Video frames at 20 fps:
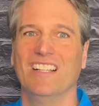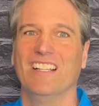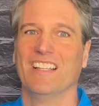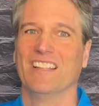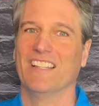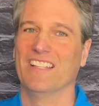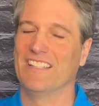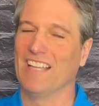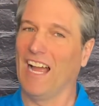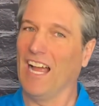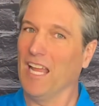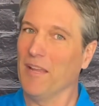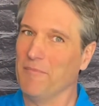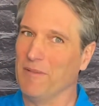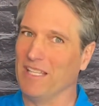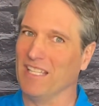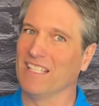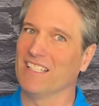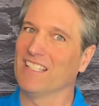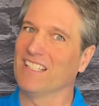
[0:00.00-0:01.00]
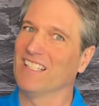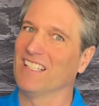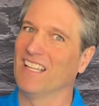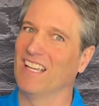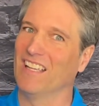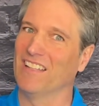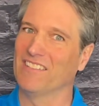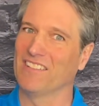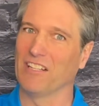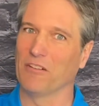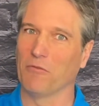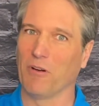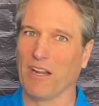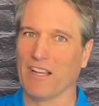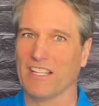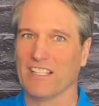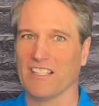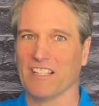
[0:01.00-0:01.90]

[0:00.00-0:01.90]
the timing as they're running the